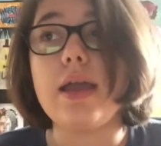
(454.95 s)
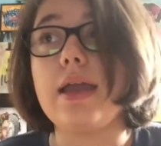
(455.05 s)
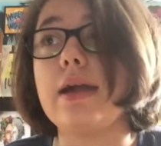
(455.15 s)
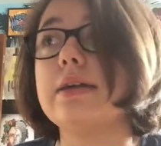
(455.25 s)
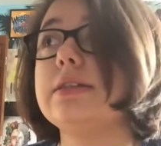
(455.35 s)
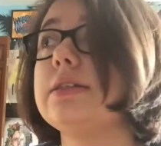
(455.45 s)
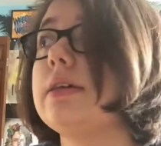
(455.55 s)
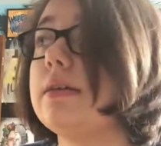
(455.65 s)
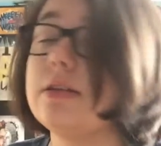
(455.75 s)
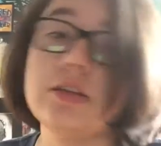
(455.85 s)
and
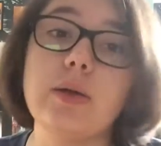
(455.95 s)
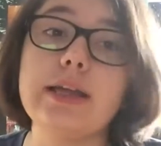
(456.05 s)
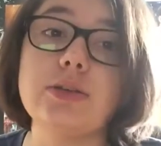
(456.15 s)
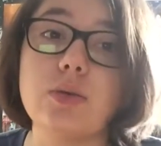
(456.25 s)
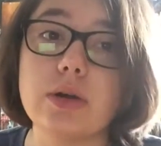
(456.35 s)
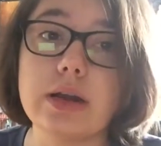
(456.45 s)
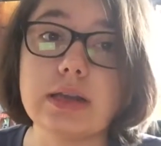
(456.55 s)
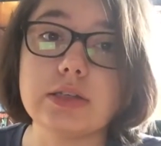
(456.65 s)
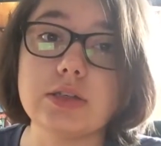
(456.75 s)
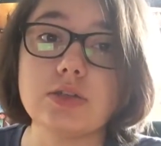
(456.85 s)
my door
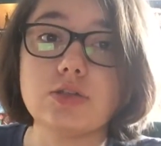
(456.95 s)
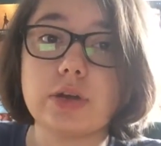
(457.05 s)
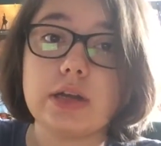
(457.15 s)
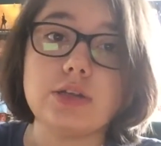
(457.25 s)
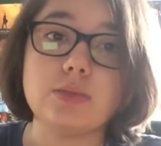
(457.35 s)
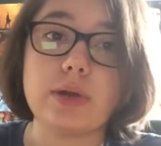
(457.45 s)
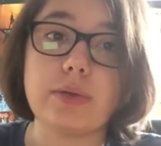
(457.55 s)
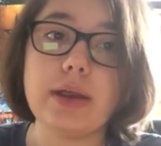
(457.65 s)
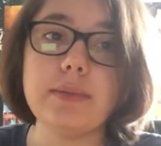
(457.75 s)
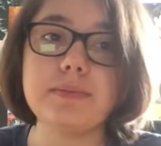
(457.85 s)
is straight to my
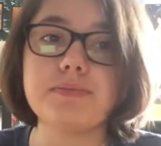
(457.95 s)
right,